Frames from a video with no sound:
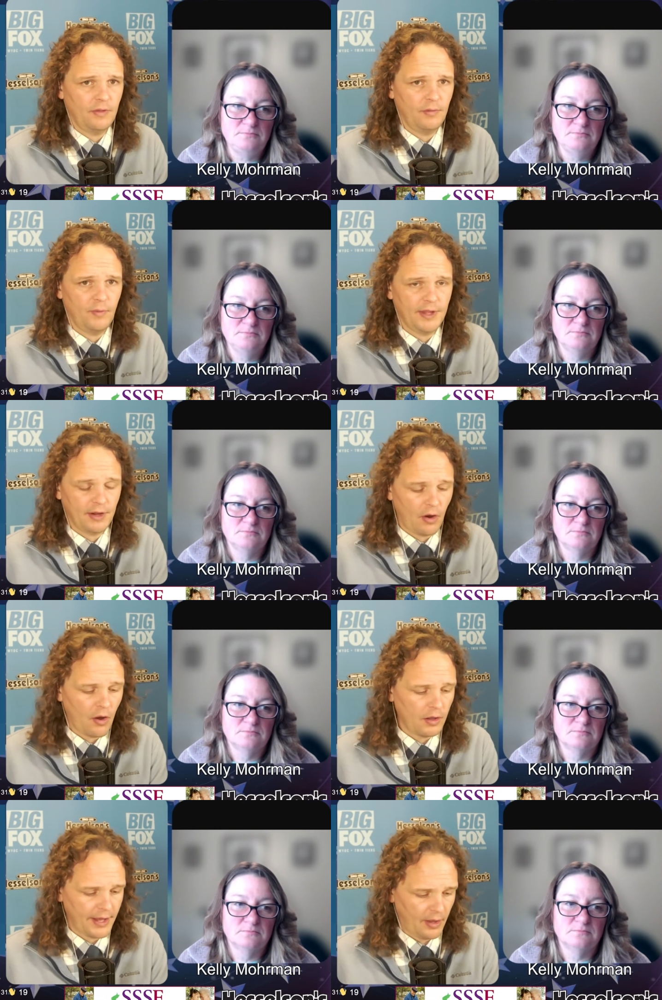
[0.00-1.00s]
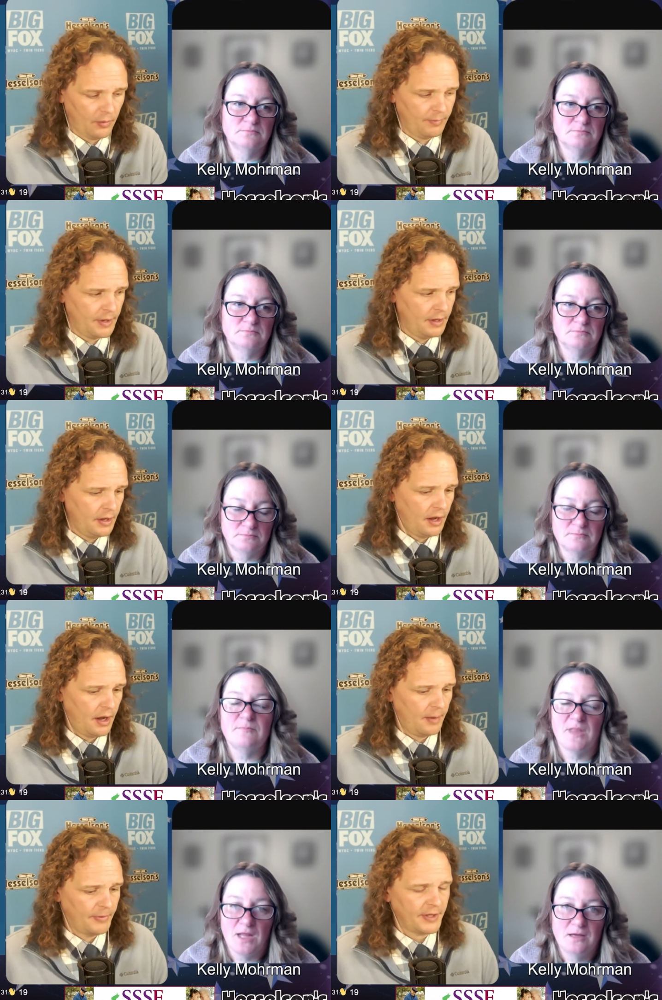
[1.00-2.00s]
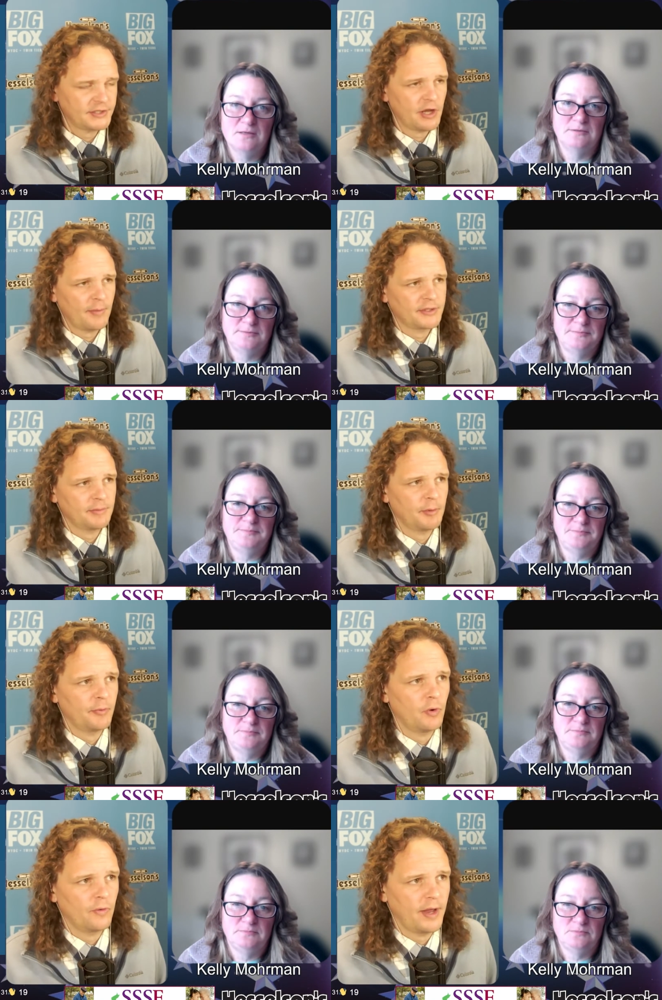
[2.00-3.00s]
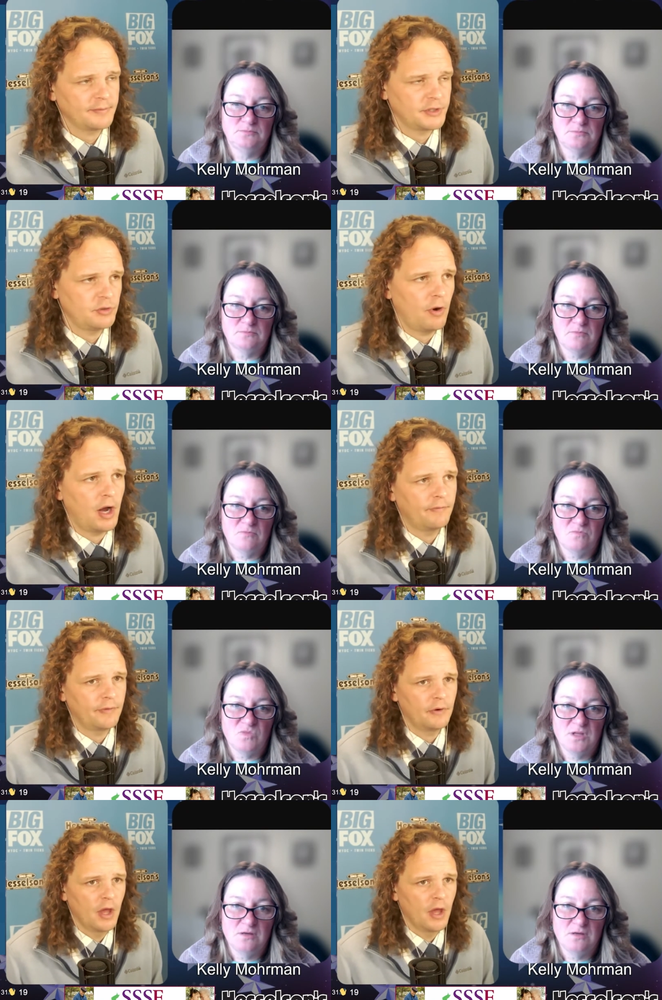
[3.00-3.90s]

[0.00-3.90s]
Speaker 1: that we can all help. Uh, but let's talk about some of the programs that you offer